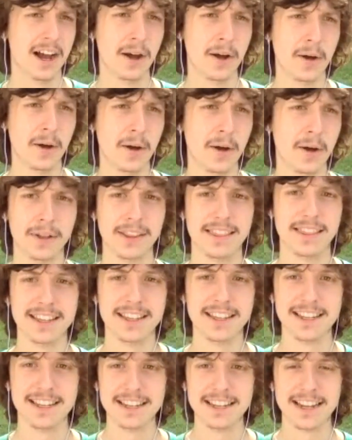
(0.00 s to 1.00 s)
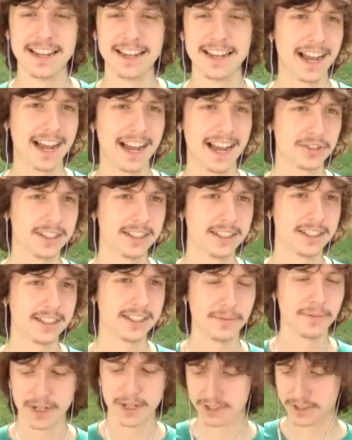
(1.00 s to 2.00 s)
The
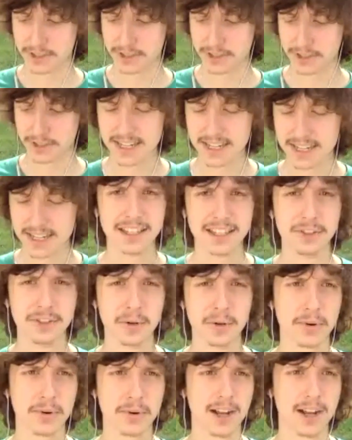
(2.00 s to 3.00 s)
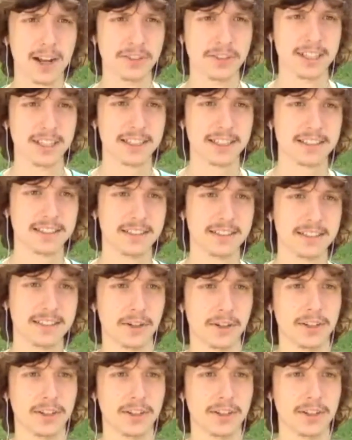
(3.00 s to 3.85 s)
action that must be in your project